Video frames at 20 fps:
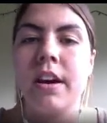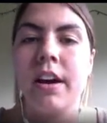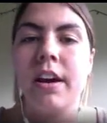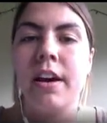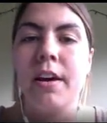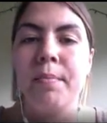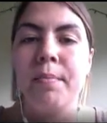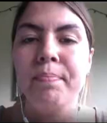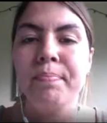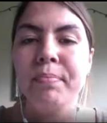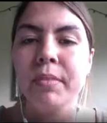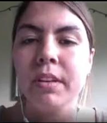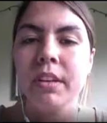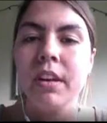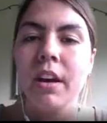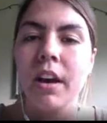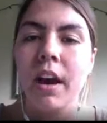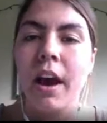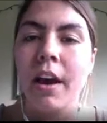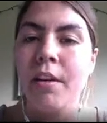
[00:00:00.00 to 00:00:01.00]
Um,
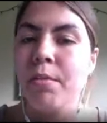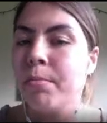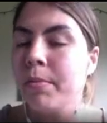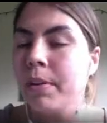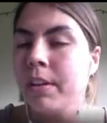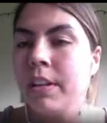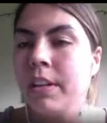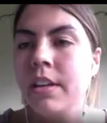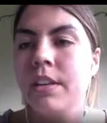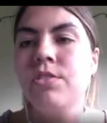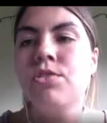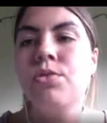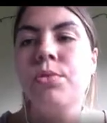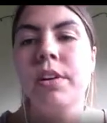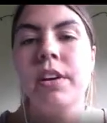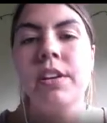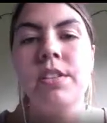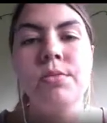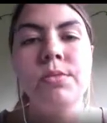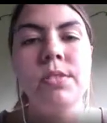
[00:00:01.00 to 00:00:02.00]
I really
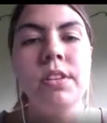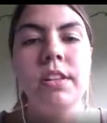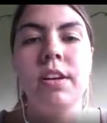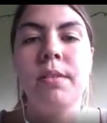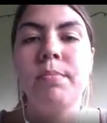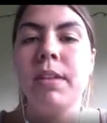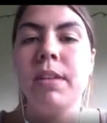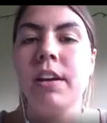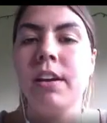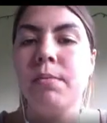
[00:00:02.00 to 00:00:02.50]
enjoy using them.